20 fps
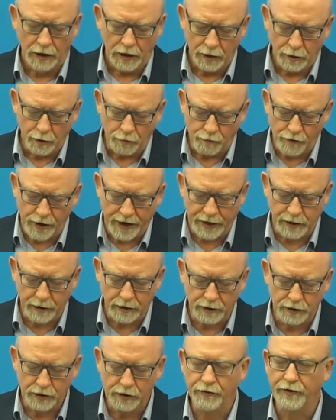the
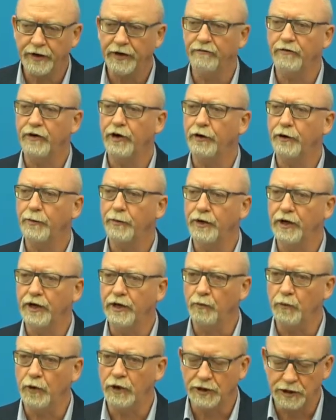regulatory environment
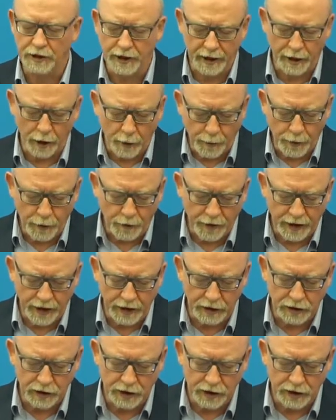in which they operate